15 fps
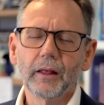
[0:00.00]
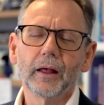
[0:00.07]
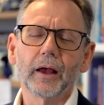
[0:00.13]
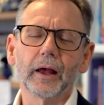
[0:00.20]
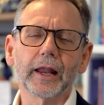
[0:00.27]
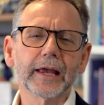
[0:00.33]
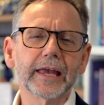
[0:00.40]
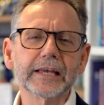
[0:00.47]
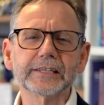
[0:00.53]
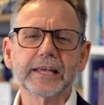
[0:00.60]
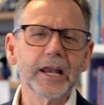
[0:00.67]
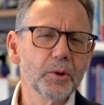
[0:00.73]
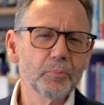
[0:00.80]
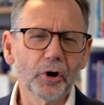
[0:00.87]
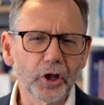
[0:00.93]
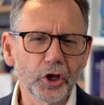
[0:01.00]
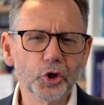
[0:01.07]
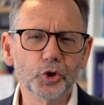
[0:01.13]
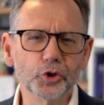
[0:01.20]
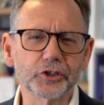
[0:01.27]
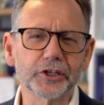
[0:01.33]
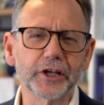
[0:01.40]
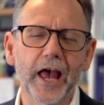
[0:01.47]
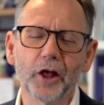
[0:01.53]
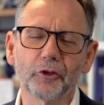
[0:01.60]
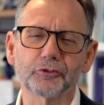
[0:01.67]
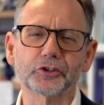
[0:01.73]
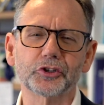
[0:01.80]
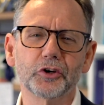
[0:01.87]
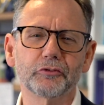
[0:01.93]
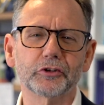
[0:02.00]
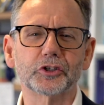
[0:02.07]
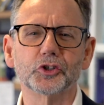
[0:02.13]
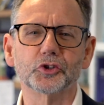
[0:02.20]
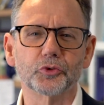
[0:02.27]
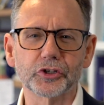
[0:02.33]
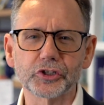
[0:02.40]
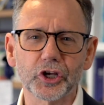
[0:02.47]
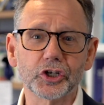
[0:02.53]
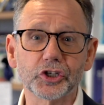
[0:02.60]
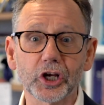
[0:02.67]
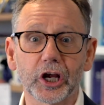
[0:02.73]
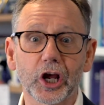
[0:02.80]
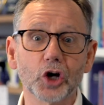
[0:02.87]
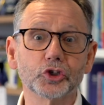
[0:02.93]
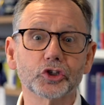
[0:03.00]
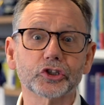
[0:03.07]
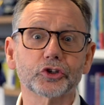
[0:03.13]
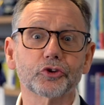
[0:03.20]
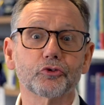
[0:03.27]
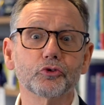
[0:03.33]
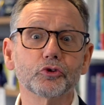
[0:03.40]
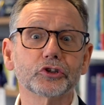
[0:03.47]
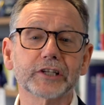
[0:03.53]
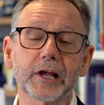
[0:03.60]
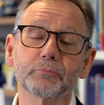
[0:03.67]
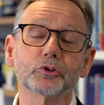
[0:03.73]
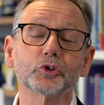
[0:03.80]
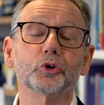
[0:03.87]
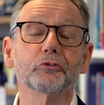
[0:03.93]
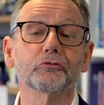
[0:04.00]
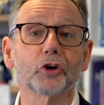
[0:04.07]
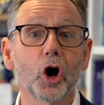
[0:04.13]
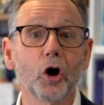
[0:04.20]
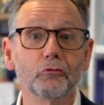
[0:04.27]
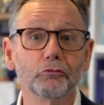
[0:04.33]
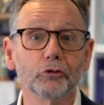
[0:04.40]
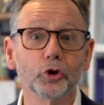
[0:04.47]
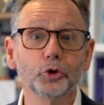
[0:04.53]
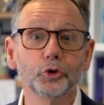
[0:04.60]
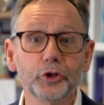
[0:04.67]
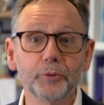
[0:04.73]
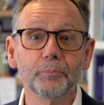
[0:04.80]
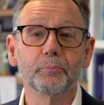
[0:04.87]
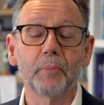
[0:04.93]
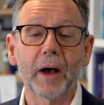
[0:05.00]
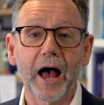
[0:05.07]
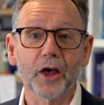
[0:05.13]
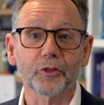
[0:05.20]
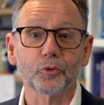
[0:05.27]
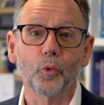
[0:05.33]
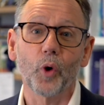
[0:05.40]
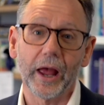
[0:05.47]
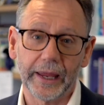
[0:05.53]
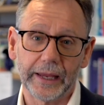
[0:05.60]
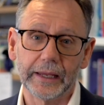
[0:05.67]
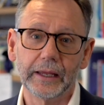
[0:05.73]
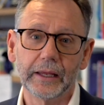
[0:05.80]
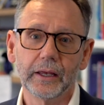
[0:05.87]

And I guess anybody who's a health services researcher goes through some sort of convoluted pathway.